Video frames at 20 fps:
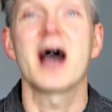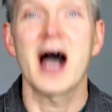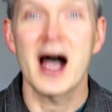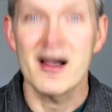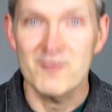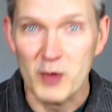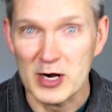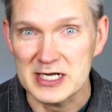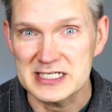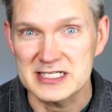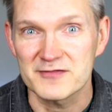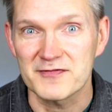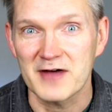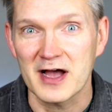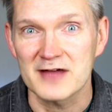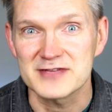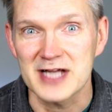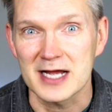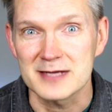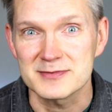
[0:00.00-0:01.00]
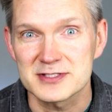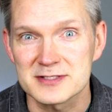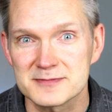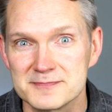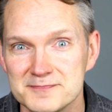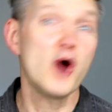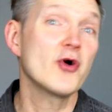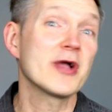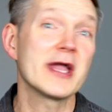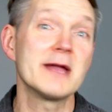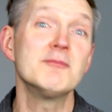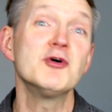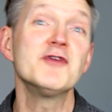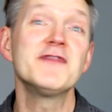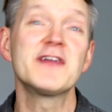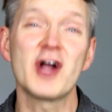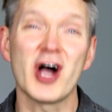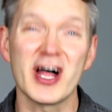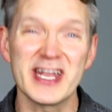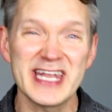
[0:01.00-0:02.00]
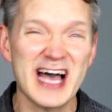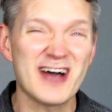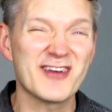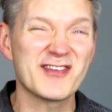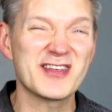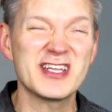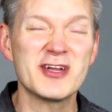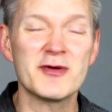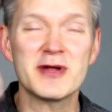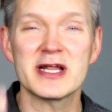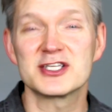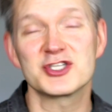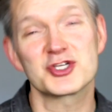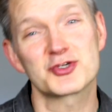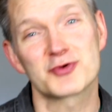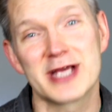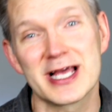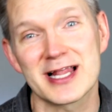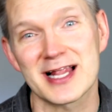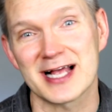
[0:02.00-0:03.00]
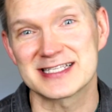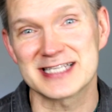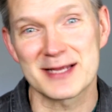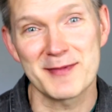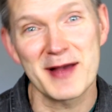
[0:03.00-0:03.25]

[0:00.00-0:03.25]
I've watched it 5 times. Okay, moving on. Now, you know what I just realized?